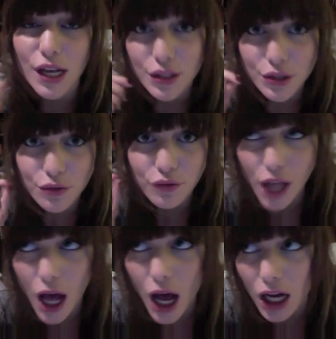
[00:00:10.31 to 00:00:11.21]
to
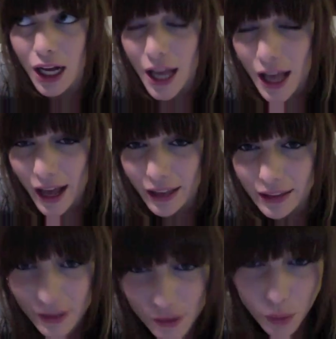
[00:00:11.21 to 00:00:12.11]
vlog at
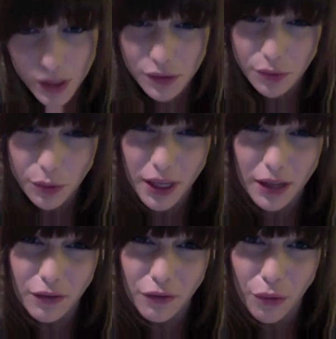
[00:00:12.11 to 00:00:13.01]
least once a
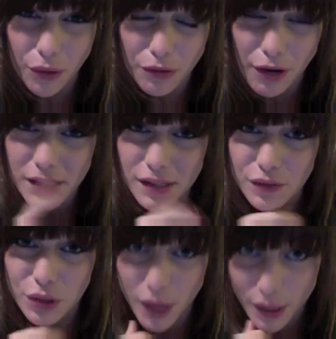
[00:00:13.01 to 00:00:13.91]
week for the rest of
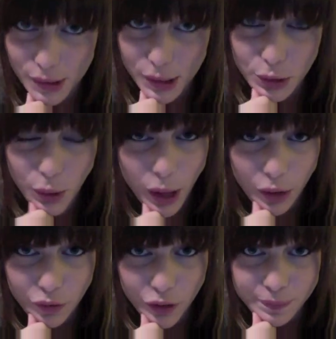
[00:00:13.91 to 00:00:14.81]

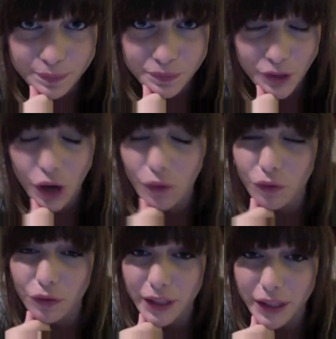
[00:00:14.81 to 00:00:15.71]
2012.
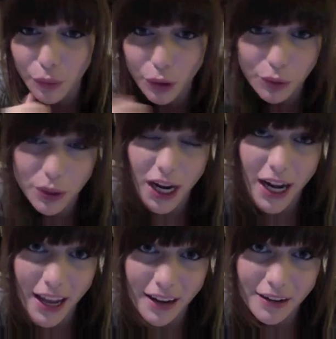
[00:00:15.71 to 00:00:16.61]
Hopefully the world will not
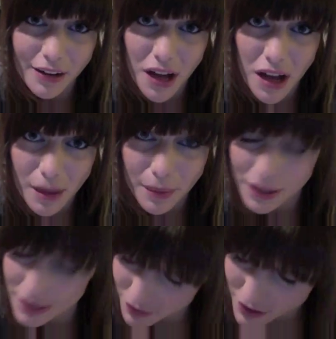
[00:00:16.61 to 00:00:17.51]
end,
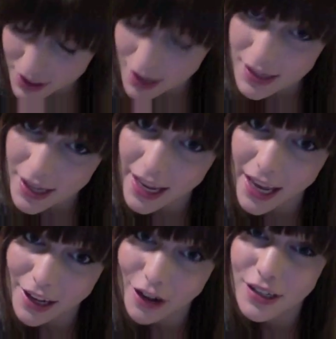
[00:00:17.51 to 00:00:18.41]
because if it does, I
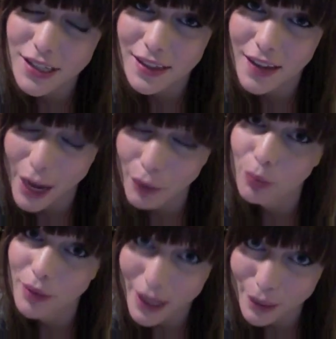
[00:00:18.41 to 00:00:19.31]
can't guarantee that I will
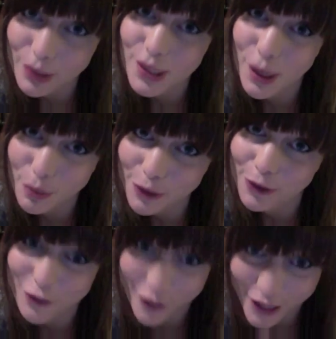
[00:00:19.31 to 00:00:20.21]
be able to upload
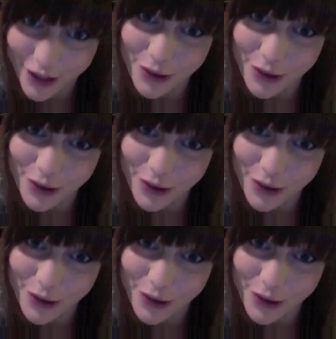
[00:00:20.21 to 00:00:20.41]
a video.